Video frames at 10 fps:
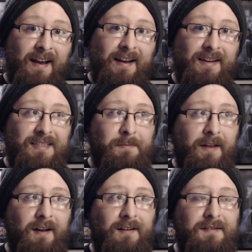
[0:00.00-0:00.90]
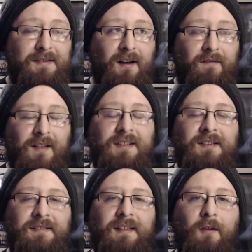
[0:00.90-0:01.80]
And it's because of
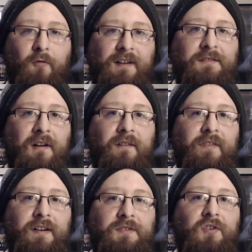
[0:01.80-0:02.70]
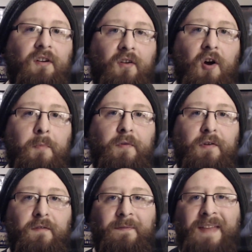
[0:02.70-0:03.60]
legends like Wes Craven and John Carpenter